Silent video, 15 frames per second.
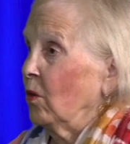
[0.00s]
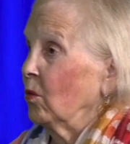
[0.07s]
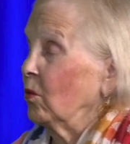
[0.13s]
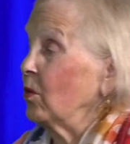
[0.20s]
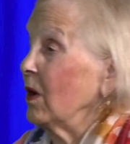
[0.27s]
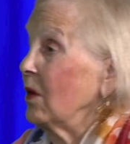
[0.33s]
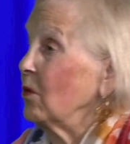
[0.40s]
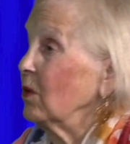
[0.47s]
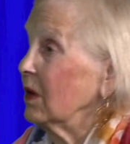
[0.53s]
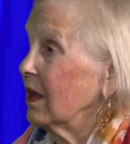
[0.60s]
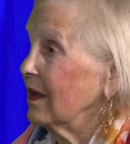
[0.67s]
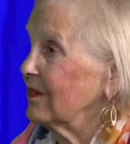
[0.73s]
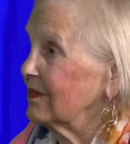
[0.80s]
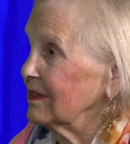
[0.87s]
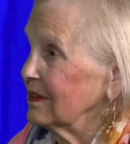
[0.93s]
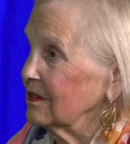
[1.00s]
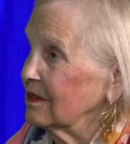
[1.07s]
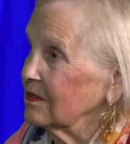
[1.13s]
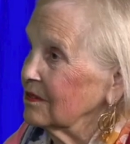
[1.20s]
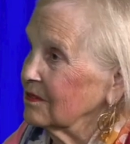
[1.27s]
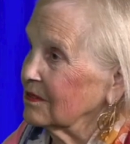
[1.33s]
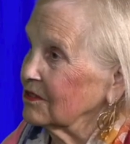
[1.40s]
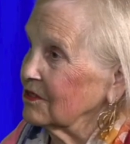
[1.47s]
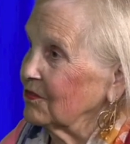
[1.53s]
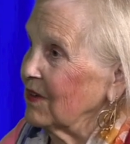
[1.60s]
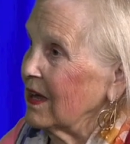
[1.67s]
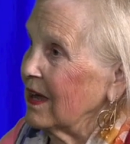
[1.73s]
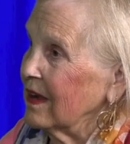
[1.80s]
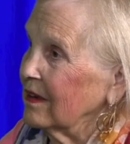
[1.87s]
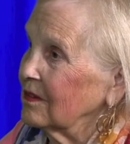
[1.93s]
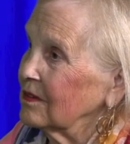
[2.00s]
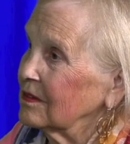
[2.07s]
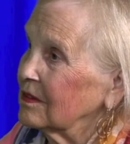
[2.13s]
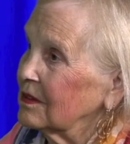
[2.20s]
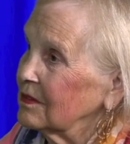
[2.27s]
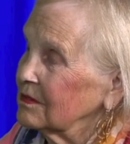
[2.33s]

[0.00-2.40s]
Well, when I see the divide,